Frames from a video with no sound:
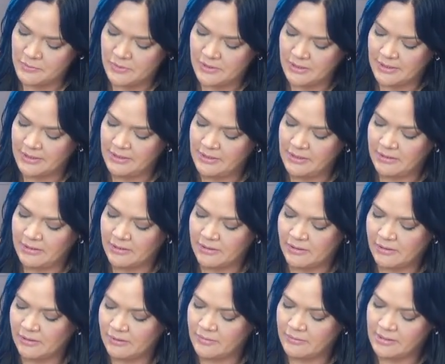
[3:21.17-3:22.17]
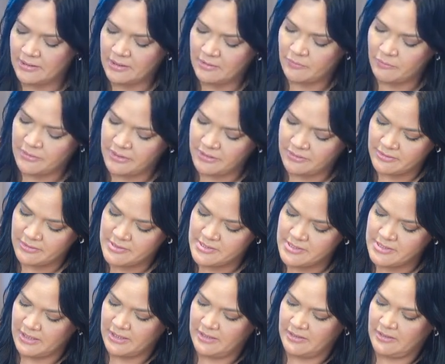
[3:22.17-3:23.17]
one, including wheels
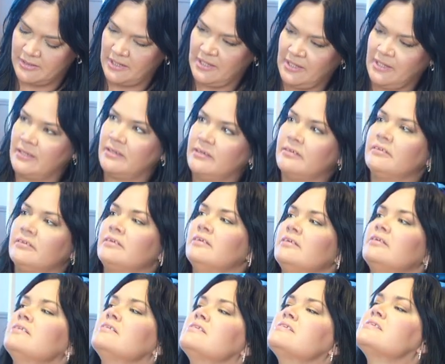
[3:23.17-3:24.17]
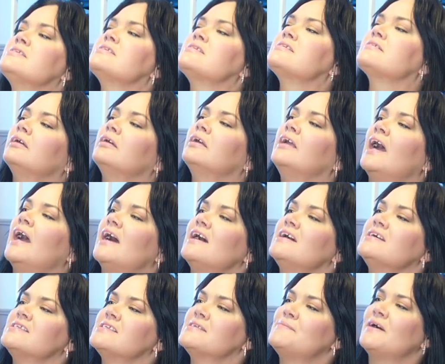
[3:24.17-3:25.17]
and handles, yeah,
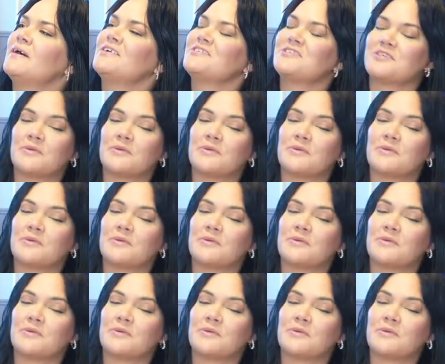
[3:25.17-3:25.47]
is about